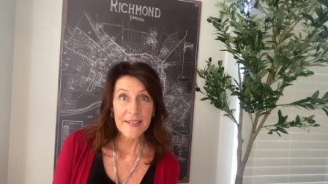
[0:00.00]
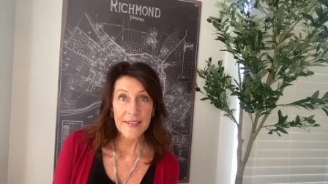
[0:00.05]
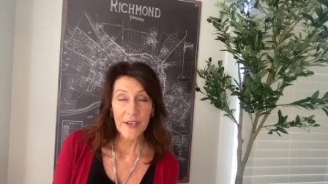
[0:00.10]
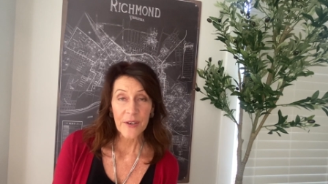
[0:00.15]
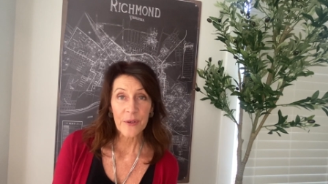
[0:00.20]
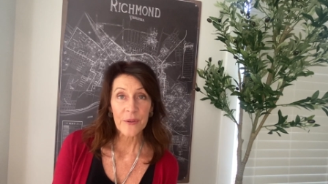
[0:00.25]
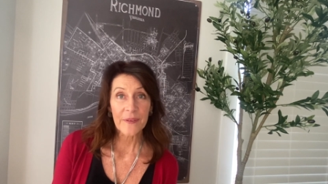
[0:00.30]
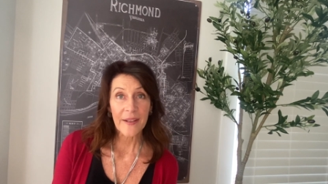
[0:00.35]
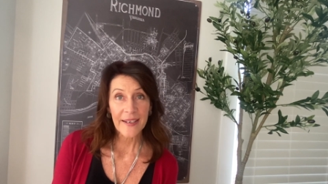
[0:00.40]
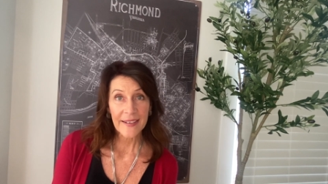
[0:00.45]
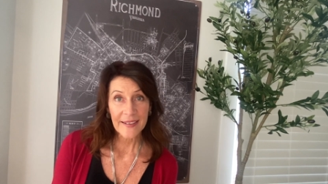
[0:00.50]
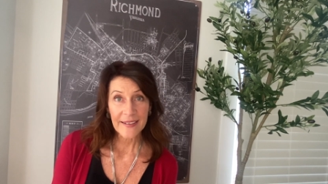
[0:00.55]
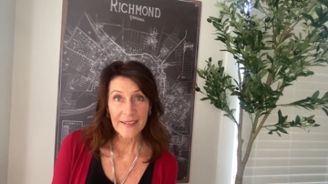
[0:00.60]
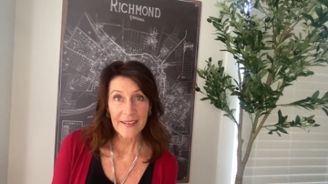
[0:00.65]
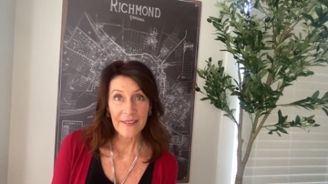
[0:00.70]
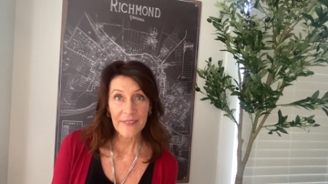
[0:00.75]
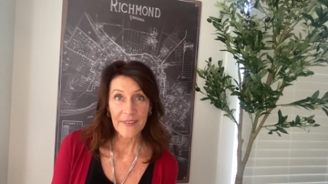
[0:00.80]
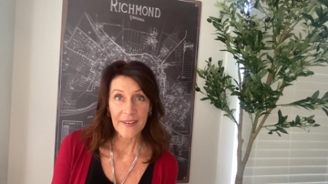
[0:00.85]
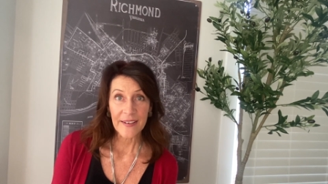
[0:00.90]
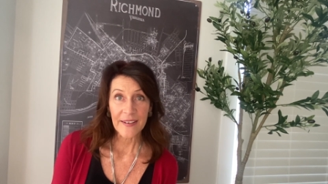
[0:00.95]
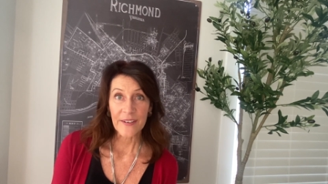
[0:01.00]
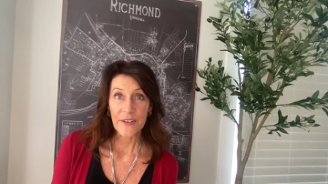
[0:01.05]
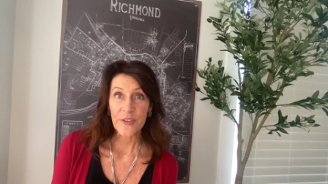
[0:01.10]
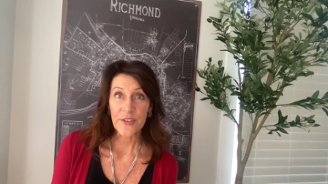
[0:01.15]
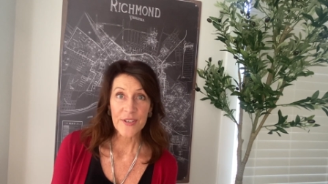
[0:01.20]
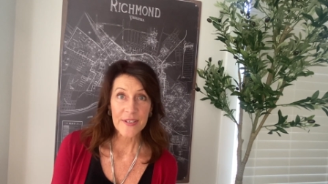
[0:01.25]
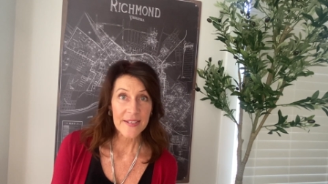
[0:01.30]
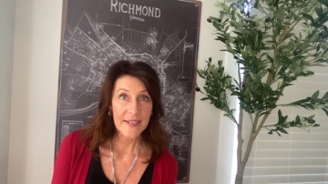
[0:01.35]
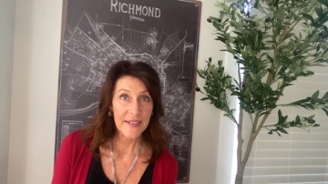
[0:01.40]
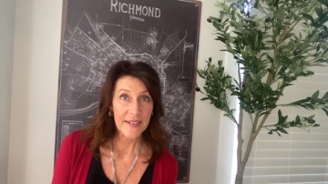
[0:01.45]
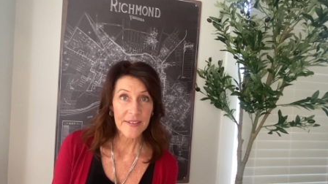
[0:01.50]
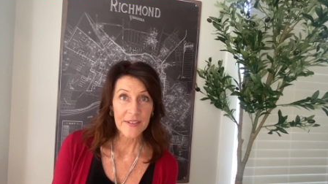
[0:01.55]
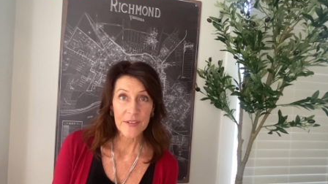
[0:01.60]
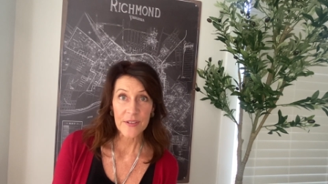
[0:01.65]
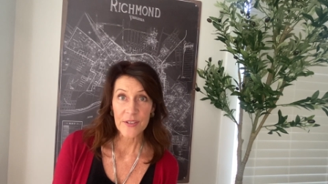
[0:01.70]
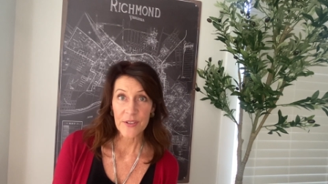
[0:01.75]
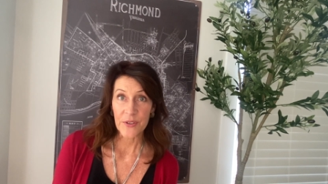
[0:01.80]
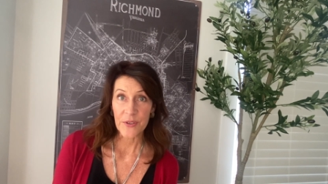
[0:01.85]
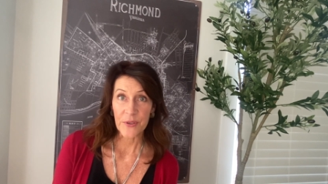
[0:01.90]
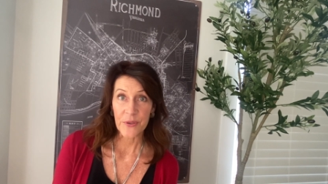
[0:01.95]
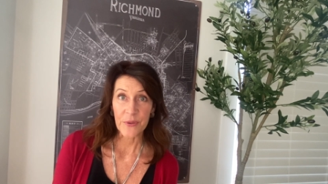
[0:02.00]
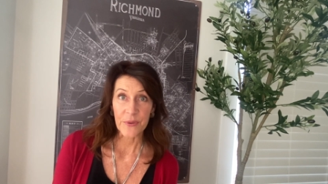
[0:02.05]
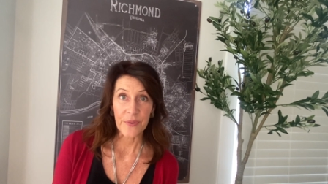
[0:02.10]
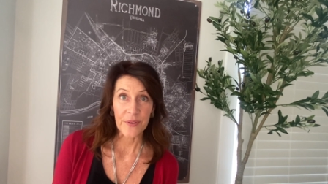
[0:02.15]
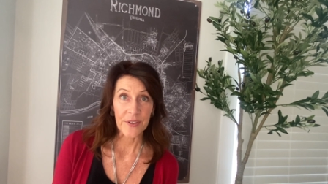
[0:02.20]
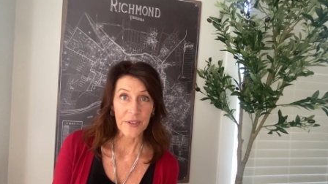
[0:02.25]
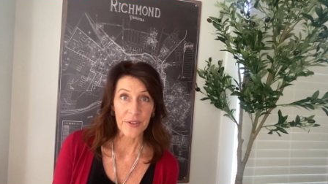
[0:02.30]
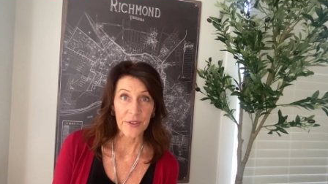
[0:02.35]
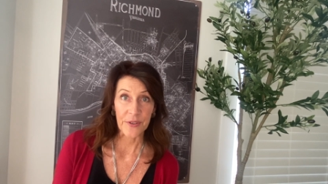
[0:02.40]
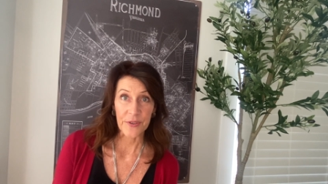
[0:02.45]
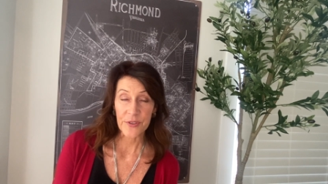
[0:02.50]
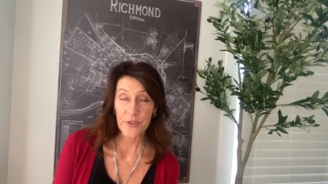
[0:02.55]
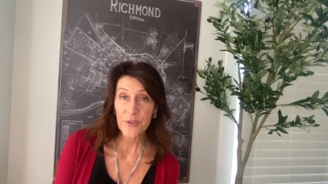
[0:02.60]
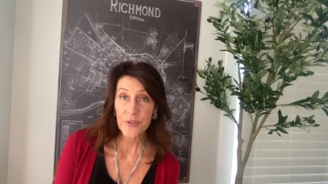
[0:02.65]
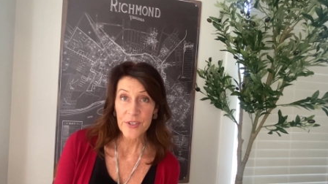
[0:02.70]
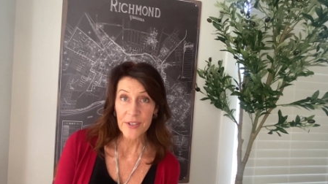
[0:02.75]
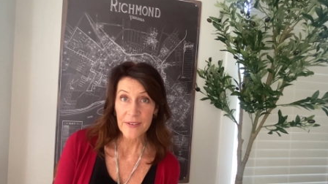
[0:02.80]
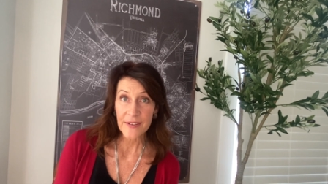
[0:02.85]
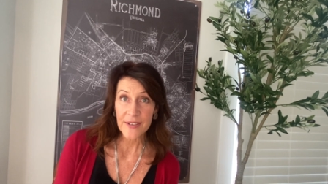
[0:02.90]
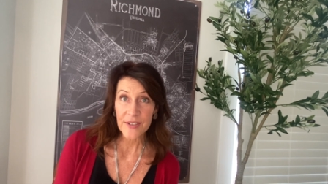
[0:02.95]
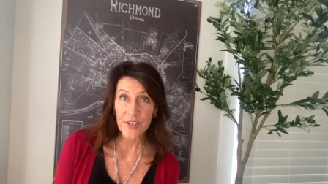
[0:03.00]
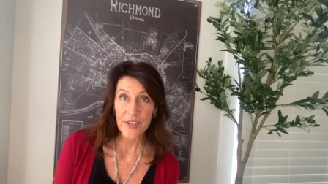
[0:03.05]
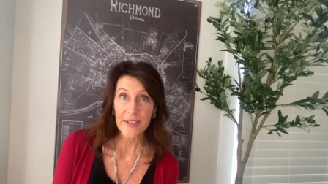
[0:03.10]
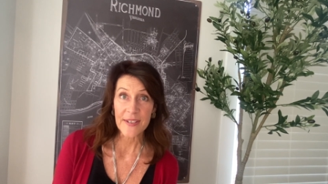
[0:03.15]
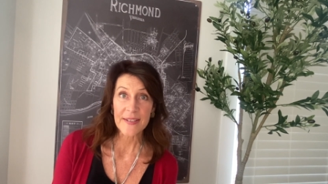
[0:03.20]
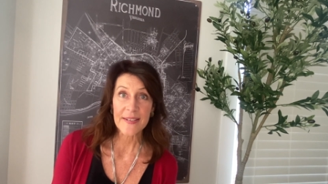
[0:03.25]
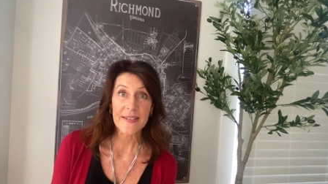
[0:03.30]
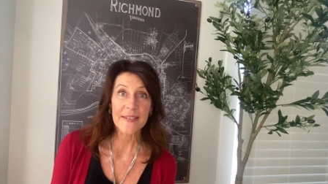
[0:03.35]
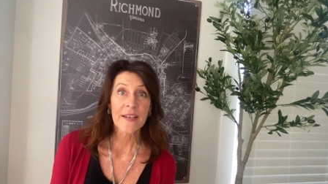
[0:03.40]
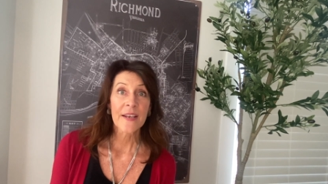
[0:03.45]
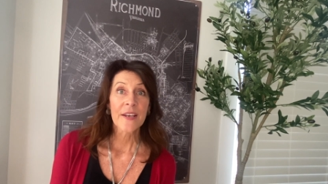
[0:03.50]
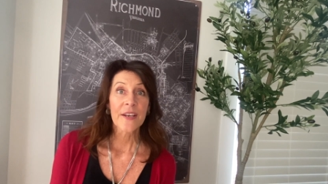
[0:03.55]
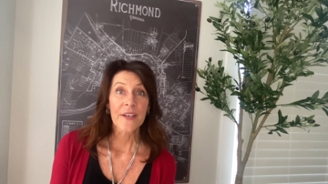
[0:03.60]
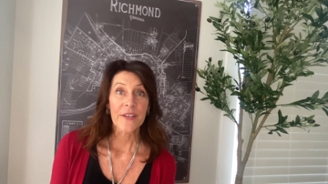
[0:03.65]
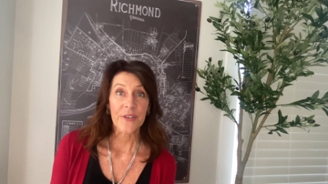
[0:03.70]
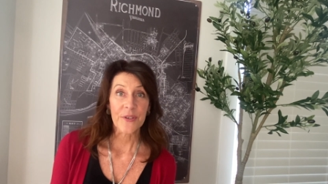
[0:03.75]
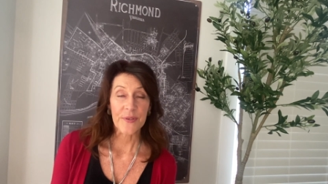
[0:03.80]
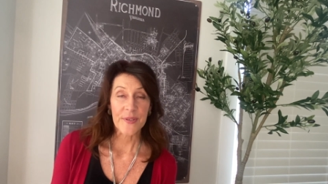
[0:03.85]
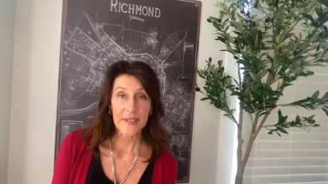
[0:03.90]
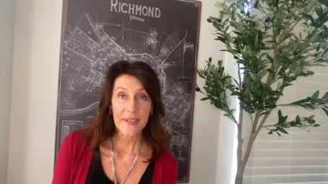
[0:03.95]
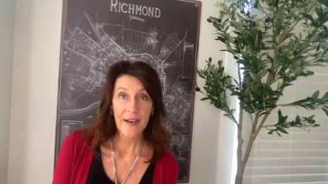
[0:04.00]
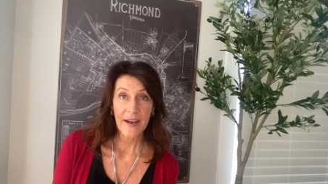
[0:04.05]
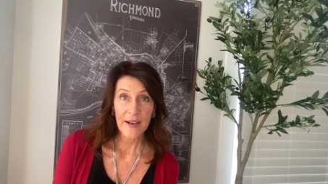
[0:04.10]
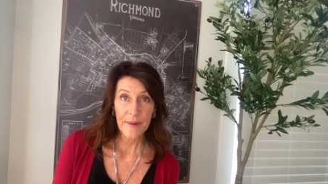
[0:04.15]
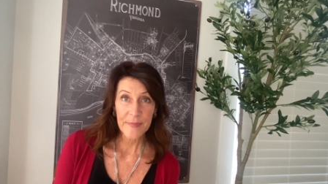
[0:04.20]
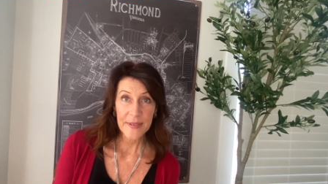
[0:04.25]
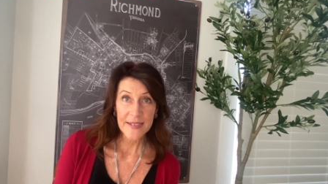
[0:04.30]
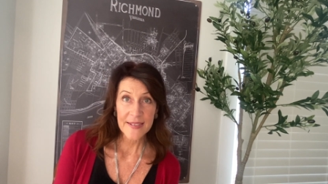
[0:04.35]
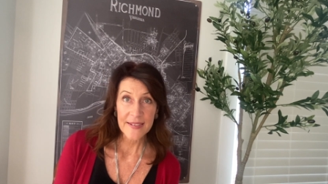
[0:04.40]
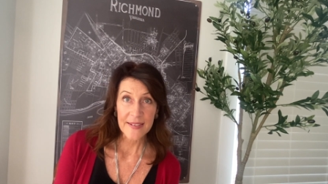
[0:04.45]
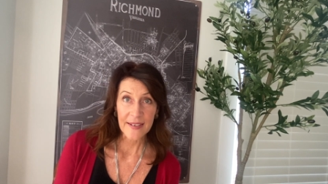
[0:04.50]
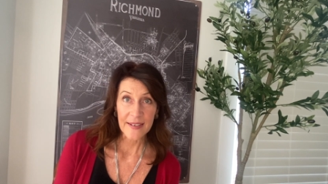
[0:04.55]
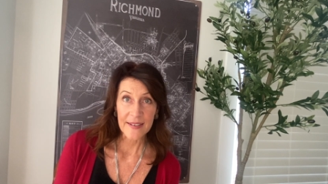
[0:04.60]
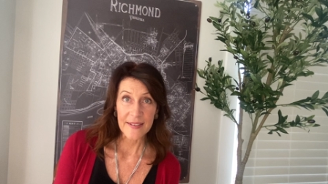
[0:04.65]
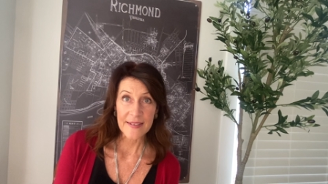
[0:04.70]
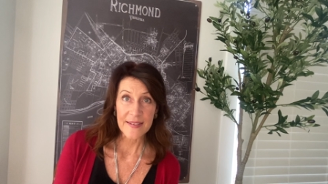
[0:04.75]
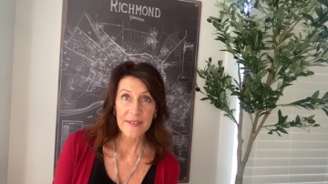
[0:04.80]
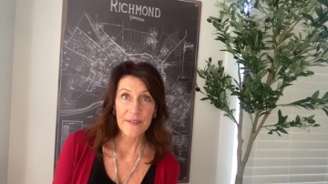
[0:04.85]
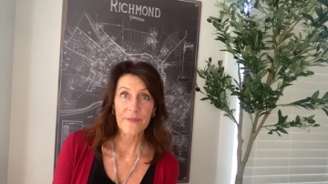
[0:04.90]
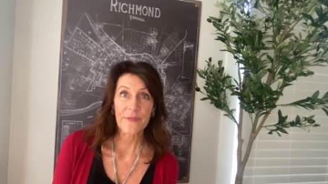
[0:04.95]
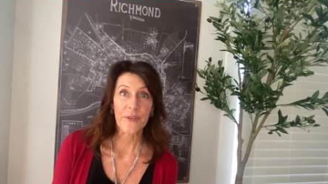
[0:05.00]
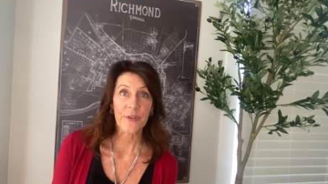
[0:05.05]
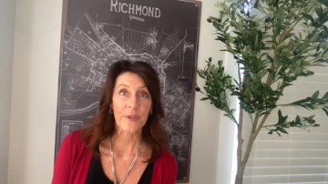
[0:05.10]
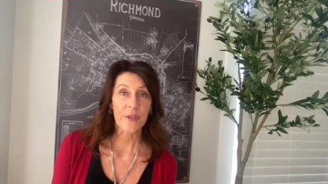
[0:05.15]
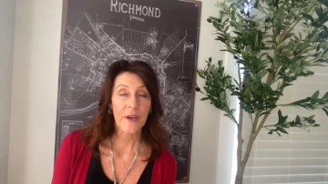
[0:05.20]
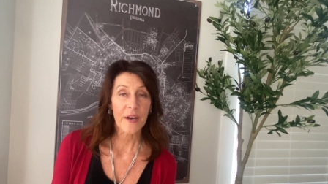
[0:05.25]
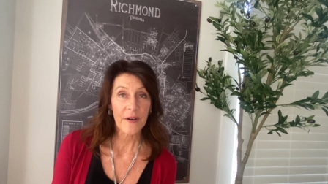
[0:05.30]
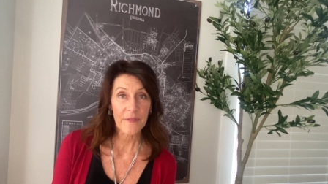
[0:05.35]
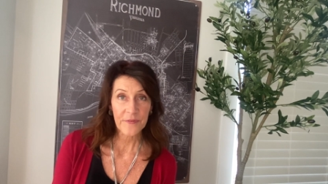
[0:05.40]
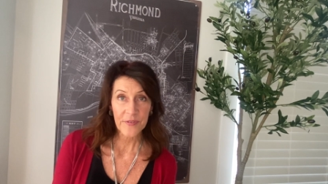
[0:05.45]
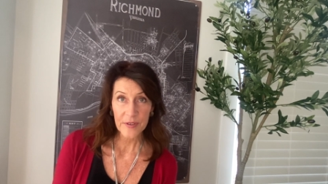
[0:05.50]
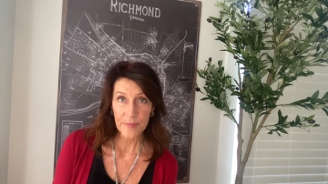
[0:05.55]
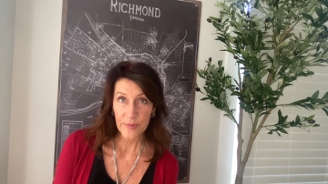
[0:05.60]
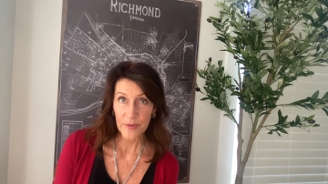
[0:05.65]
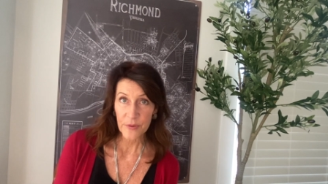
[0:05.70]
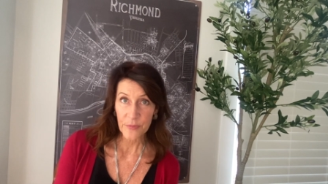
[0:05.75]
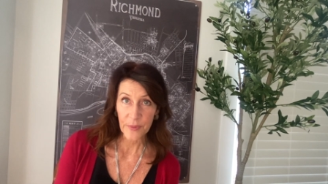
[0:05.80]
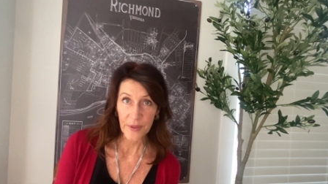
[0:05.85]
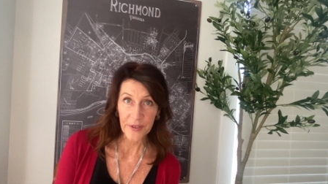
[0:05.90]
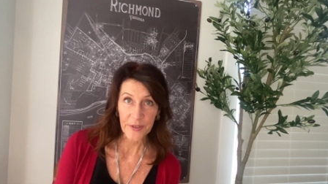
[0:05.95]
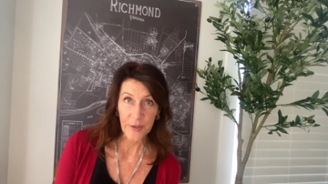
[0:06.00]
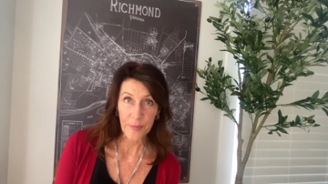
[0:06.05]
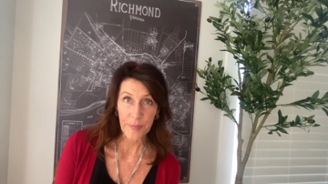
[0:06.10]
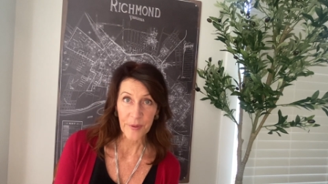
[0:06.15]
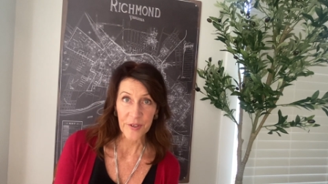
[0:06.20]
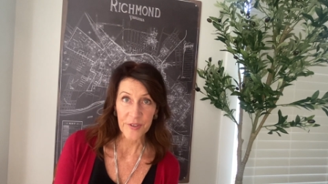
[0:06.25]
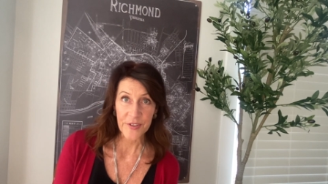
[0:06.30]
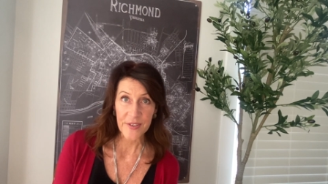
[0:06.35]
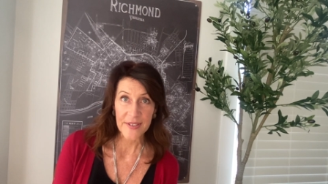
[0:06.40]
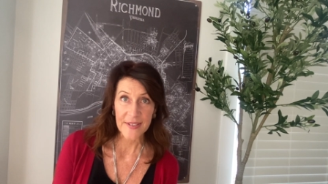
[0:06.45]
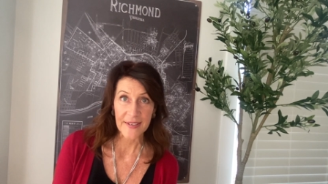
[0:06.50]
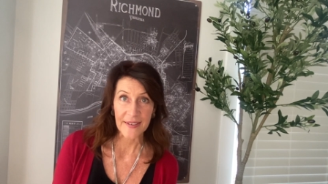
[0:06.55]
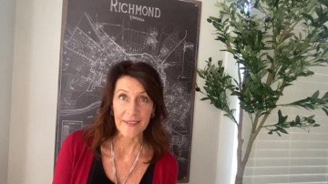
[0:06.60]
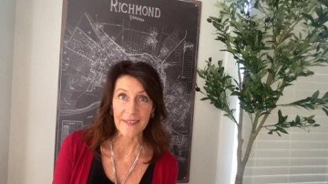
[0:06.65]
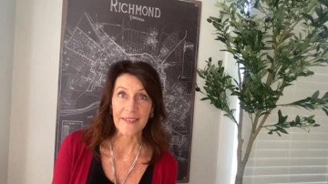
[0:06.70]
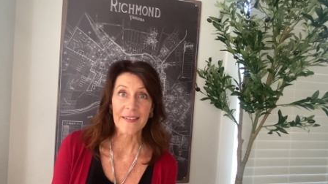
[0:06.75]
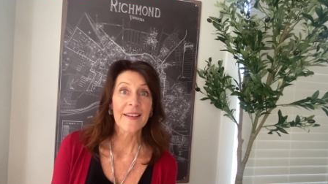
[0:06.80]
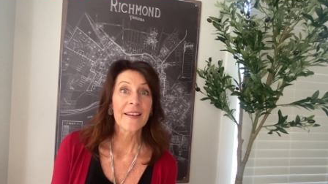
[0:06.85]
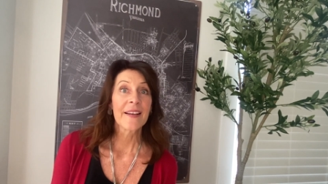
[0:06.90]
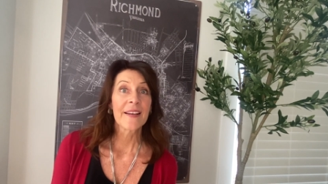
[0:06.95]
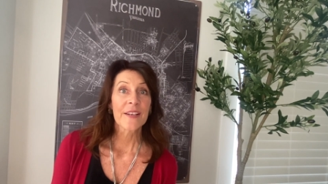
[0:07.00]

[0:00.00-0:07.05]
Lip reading: So like anything, you just need to do your due diligence, use common sense, feel comfortable where you're purchasing,